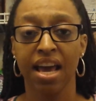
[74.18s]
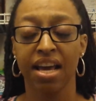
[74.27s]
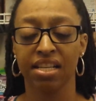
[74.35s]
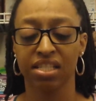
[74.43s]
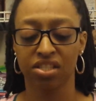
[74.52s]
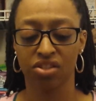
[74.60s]

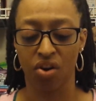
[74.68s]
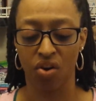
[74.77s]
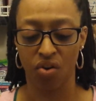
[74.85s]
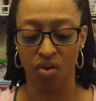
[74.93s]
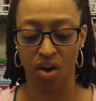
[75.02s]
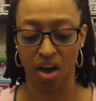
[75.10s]
And
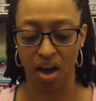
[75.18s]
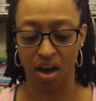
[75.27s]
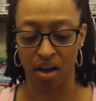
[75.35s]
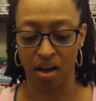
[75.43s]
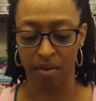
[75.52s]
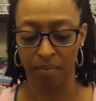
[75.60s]
so
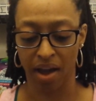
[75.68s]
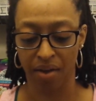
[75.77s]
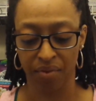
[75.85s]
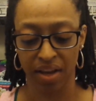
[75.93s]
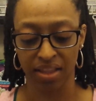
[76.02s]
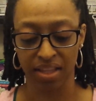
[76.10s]
I
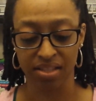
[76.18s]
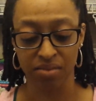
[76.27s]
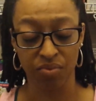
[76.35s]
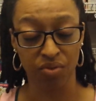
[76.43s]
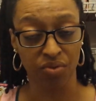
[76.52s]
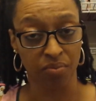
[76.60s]
read that
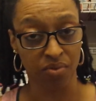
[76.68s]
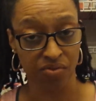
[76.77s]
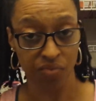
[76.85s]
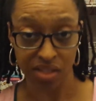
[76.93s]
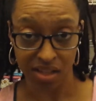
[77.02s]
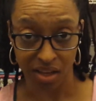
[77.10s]
Smooth
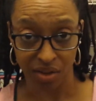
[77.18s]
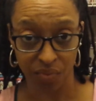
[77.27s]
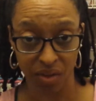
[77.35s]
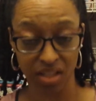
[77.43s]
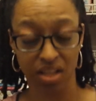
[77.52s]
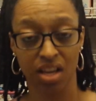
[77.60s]
Moves was a good
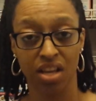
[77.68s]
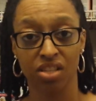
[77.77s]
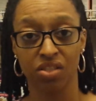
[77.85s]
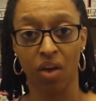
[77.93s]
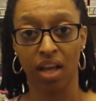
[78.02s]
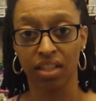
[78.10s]
one.
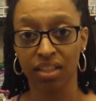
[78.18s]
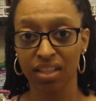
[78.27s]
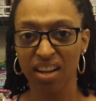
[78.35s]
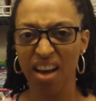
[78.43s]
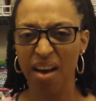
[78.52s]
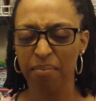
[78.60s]
So I looked
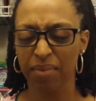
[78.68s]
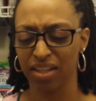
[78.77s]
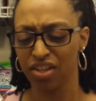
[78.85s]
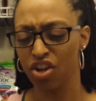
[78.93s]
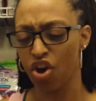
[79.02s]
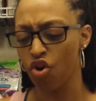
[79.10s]
it up, and
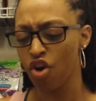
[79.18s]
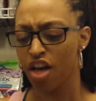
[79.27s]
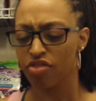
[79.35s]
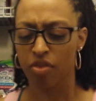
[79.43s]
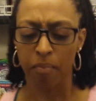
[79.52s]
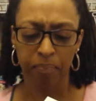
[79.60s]
you know,
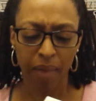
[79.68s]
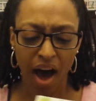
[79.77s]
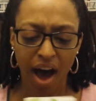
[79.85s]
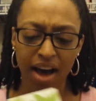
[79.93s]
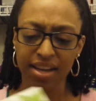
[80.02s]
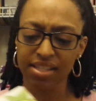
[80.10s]
the
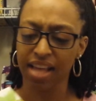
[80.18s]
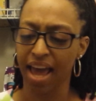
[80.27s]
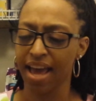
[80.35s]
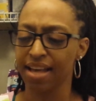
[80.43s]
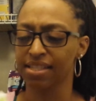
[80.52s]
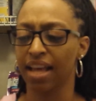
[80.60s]
box
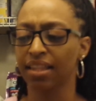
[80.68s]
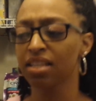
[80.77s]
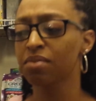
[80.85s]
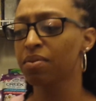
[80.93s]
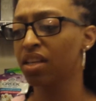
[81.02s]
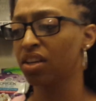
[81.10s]
has, like,
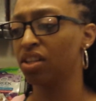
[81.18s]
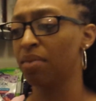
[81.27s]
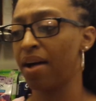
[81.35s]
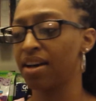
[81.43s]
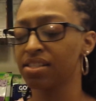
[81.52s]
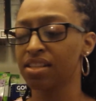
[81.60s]
this particular
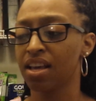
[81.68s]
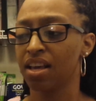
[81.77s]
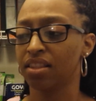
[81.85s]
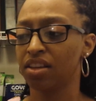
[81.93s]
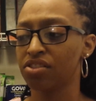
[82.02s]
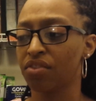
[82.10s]
box,
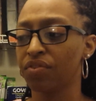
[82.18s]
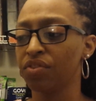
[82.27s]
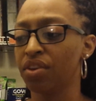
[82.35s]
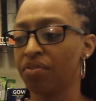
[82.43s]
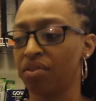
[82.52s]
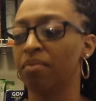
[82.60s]
there's a few
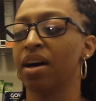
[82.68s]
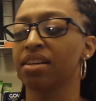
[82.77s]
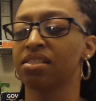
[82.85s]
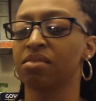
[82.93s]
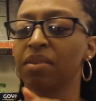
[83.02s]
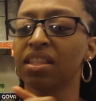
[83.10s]
different
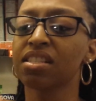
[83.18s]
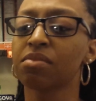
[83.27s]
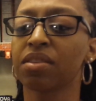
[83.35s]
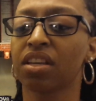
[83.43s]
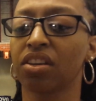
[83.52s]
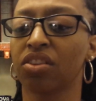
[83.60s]
boxes, but this
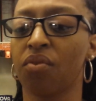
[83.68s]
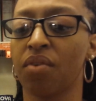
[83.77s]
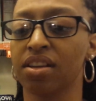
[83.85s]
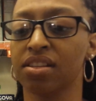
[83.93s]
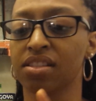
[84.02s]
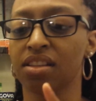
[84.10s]
particular
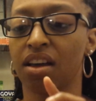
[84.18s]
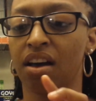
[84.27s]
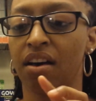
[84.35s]
one,